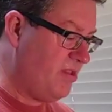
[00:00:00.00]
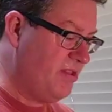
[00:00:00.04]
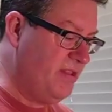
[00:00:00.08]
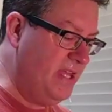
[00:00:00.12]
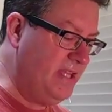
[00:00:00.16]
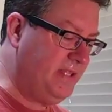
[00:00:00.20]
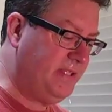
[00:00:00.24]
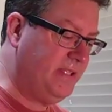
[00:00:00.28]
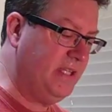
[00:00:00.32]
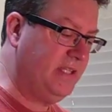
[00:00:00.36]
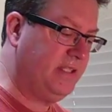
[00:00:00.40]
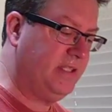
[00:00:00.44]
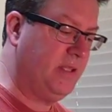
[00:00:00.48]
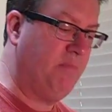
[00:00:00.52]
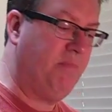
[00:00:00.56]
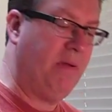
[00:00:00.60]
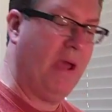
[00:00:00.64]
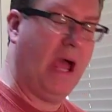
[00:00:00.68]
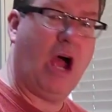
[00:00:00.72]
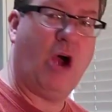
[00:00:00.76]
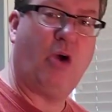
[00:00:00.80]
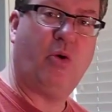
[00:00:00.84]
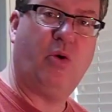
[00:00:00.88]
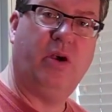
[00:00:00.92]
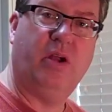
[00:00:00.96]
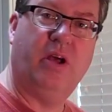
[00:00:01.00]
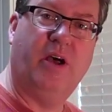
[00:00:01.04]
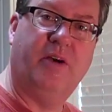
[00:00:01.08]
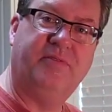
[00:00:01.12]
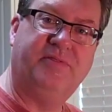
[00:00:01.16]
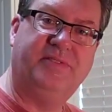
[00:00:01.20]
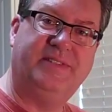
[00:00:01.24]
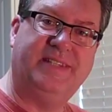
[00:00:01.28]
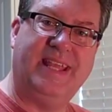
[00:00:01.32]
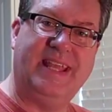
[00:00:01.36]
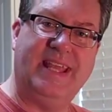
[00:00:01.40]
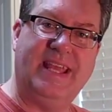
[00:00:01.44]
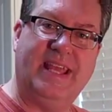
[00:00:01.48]
This is the Power
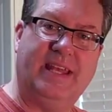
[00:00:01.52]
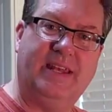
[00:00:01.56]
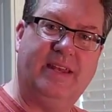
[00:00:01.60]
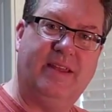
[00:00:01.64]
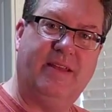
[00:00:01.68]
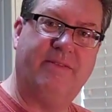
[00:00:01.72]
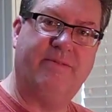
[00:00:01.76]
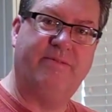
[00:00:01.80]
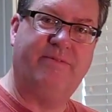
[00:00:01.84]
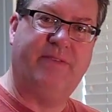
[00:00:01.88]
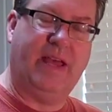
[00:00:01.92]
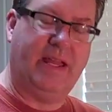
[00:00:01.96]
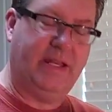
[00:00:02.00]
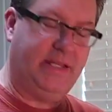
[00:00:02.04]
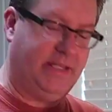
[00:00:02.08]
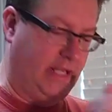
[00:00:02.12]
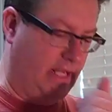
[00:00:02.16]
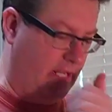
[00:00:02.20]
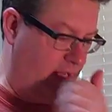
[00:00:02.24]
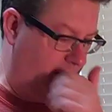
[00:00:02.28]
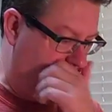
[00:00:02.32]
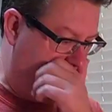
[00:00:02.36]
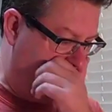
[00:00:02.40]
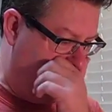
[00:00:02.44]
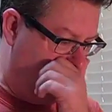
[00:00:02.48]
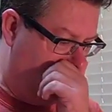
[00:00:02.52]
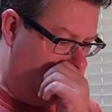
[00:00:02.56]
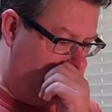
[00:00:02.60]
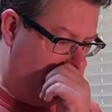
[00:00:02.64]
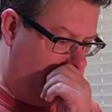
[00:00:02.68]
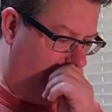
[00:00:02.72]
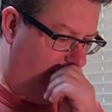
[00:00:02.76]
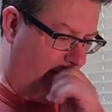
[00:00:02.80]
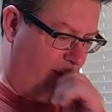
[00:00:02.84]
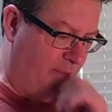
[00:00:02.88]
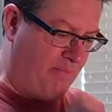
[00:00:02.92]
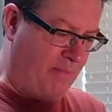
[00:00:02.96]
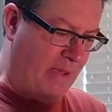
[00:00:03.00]
of 10 Veggie.
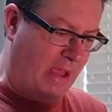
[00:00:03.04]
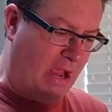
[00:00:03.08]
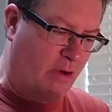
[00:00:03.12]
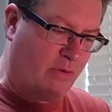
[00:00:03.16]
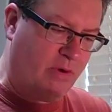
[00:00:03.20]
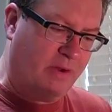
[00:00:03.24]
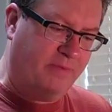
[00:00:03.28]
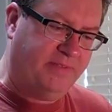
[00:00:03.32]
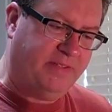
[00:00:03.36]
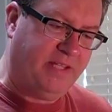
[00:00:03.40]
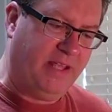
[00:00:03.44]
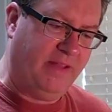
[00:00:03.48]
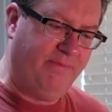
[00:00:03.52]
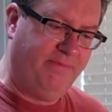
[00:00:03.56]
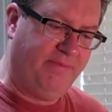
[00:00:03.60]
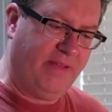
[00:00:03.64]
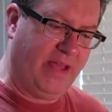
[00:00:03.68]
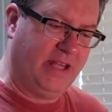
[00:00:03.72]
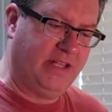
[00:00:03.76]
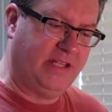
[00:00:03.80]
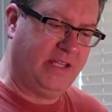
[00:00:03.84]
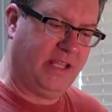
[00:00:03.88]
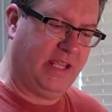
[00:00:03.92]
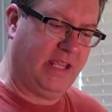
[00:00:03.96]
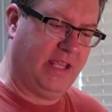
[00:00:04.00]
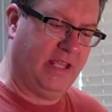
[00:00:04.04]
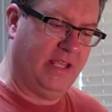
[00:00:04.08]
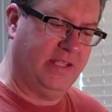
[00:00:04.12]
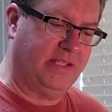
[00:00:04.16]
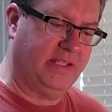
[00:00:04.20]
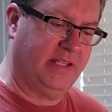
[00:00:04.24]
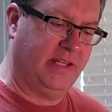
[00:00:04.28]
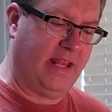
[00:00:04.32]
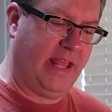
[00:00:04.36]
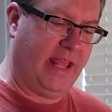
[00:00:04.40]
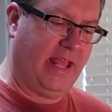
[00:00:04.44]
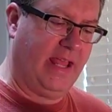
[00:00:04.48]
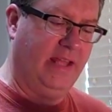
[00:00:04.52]
And Power of 10 Veggie
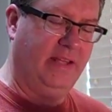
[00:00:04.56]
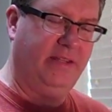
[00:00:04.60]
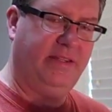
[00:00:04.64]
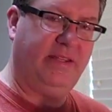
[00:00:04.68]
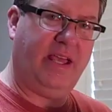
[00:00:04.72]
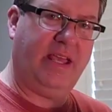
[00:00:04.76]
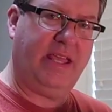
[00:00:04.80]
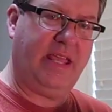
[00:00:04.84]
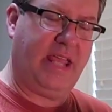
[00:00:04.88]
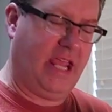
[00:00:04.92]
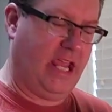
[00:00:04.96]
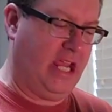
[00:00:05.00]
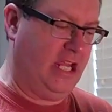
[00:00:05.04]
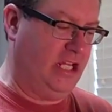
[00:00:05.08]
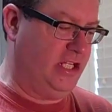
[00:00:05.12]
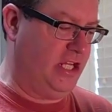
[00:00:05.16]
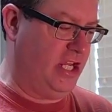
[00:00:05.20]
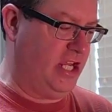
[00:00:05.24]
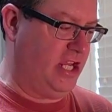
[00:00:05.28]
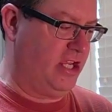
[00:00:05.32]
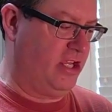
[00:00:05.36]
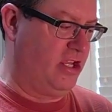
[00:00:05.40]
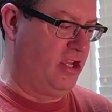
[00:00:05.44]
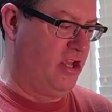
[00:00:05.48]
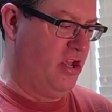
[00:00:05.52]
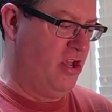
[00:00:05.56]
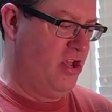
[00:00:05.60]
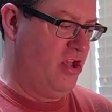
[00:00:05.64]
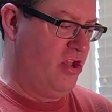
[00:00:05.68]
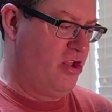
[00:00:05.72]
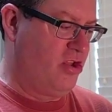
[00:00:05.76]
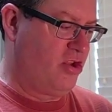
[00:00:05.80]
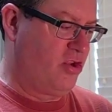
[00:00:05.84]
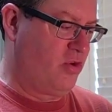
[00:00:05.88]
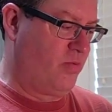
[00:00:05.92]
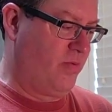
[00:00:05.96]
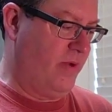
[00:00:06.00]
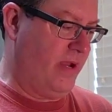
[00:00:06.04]
is an anti-aging
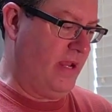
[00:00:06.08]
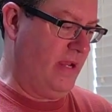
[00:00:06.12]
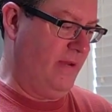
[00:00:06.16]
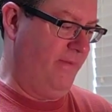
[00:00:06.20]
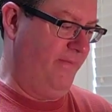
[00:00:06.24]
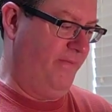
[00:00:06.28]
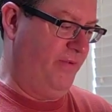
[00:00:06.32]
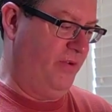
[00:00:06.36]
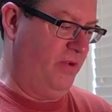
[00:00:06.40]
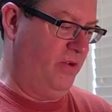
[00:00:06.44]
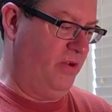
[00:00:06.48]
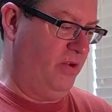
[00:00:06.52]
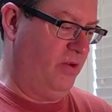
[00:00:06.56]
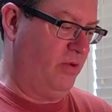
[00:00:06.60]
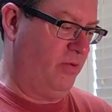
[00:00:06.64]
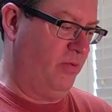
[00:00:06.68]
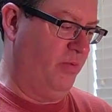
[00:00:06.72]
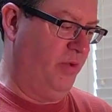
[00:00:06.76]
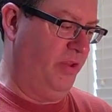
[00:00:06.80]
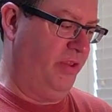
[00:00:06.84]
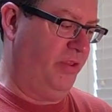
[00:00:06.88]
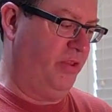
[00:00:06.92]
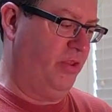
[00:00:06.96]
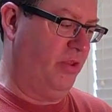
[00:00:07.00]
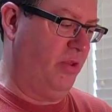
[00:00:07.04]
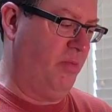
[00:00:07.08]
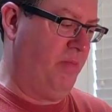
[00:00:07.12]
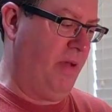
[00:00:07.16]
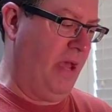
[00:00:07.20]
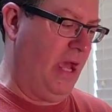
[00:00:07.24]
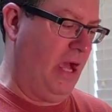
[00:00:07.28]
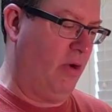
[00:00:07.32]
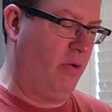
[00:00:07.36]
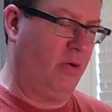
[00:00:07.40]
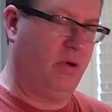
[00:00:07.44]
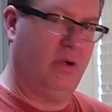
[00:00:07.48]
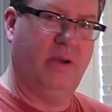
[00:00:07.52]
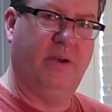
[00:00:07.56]
green food with the
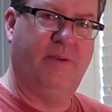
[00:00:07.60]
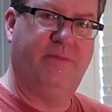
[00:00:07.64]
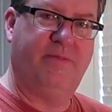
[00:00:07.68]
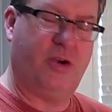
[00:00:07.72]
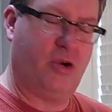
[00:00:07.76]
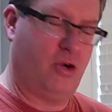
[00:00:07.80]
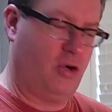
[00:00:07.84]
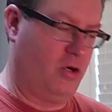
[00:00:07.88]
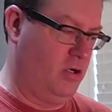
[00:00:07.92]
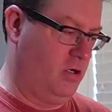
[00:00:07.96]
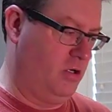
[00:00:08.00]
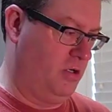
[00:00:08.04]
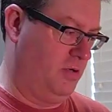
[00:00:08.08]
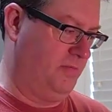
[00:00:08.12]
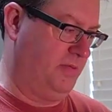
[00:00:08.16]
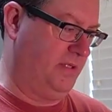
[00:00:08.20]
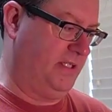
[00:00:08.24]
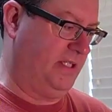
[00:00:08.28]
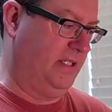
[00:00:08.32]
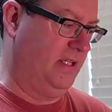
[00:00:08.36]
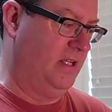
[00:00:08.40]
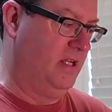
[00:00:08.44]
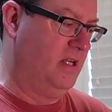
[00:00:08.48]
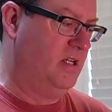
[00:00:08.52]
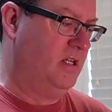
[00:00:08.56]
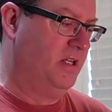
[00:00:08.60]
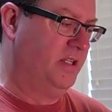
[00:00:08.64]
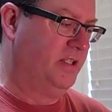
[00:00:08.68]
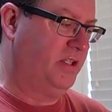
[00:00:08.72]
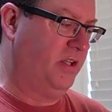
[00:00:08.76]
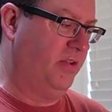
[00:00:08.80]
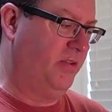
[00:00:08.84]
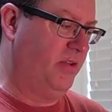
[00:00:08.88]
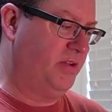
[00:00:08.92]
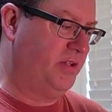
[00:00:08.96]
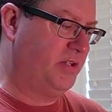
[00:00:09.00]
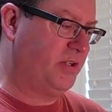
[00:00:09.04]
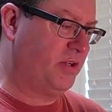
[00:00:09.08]
power of herbs.
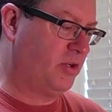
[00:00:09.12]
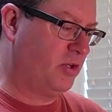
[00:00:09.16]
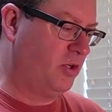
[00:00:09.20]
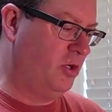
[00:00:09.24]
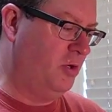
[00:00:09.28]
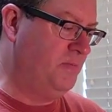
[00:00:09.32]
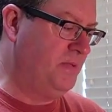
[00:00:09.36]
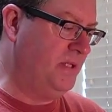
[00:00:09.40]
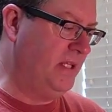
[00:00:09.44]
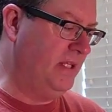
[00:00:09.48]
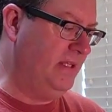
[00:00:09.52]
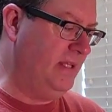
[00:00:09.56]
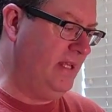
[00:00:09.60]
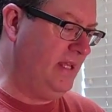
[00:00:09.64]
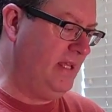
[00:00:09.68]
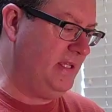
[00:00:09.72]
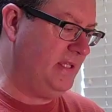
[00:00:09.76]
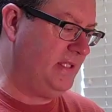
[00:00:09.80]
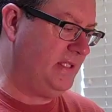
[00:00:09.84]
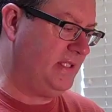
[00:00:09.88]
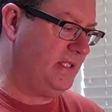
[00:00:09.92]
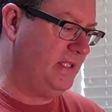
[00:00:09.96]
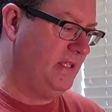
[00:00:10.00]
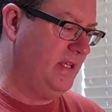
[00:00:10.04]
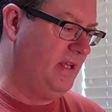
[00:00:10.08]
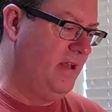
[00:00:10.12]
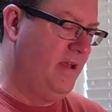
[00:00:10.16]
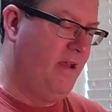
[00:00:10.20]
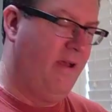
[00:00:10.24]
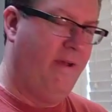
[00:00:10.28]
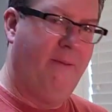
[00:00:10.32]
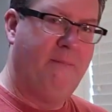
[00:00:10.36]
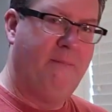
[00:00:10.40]
So there's herbs in this,